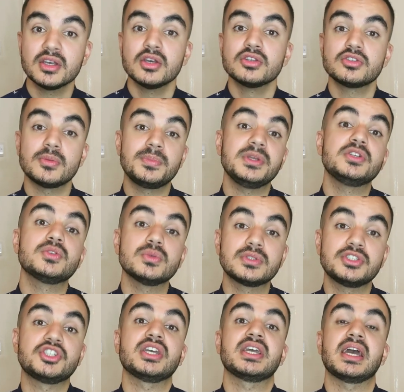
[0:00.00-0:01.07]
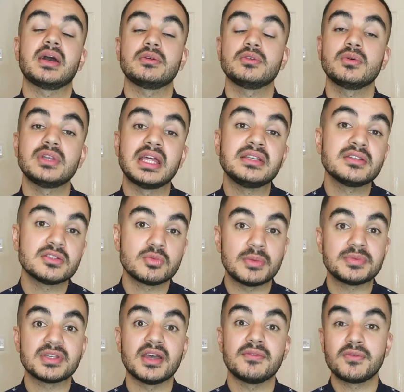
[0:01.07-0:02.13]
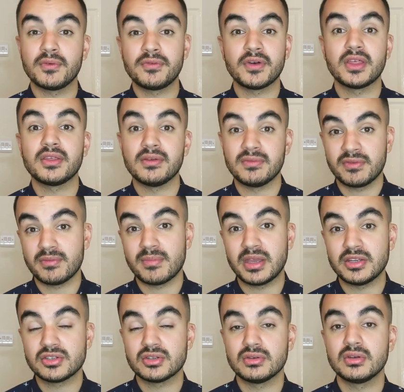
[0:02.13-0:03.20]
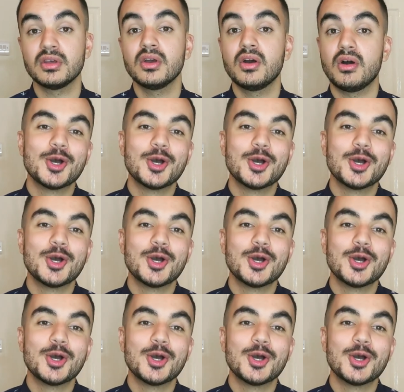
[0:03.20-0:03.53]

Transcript: So be sure to check out your lender's website for further information.